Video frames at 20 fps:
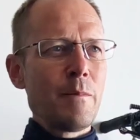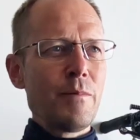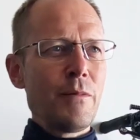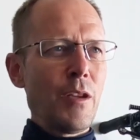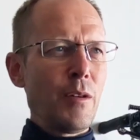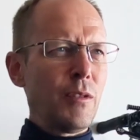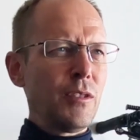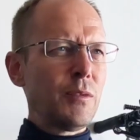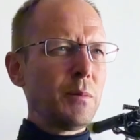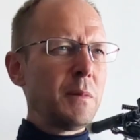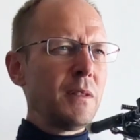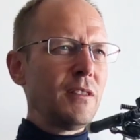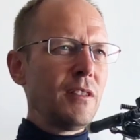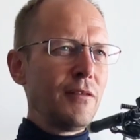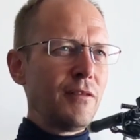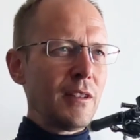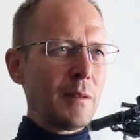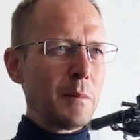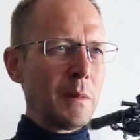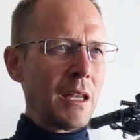there were
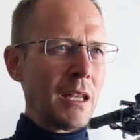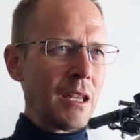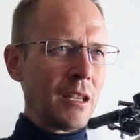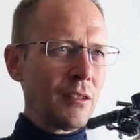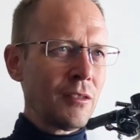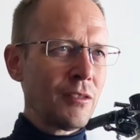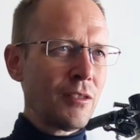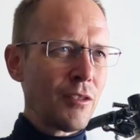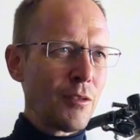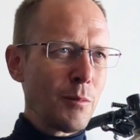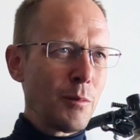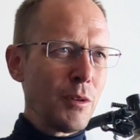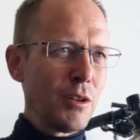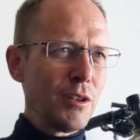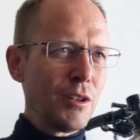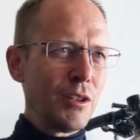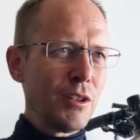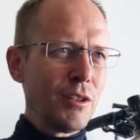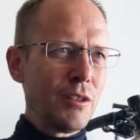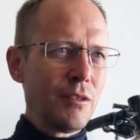specific meanings to the
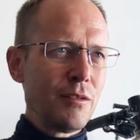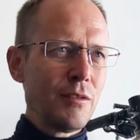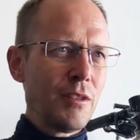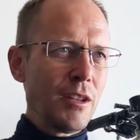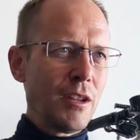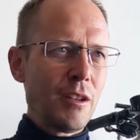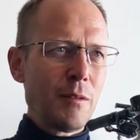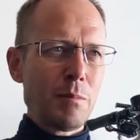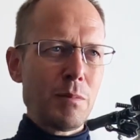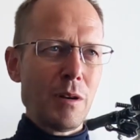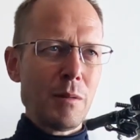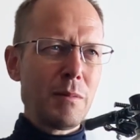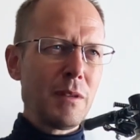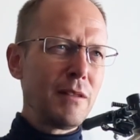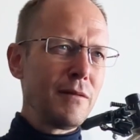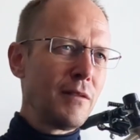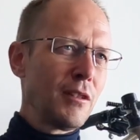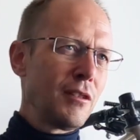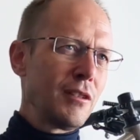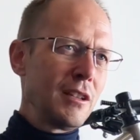word that are
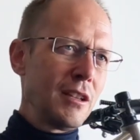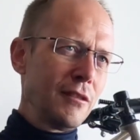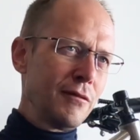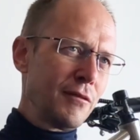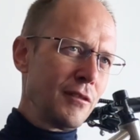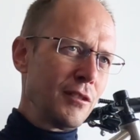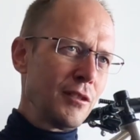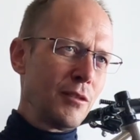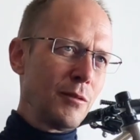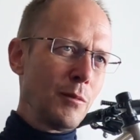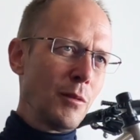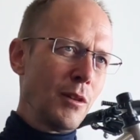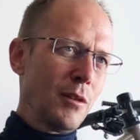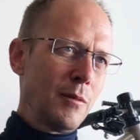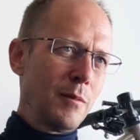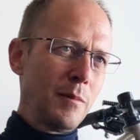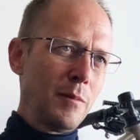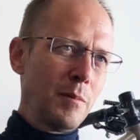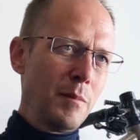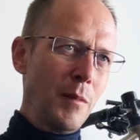probably very different to what
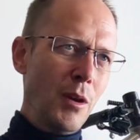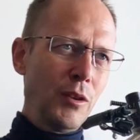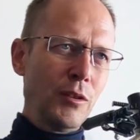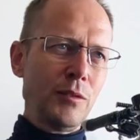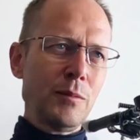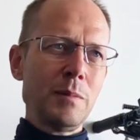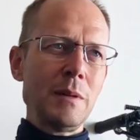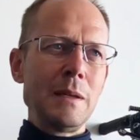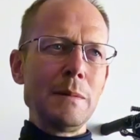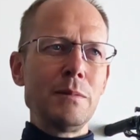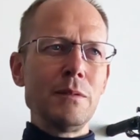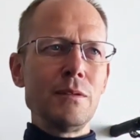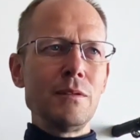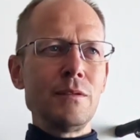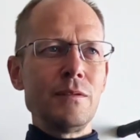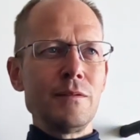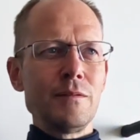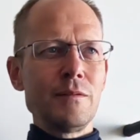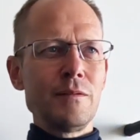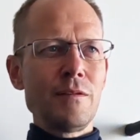most people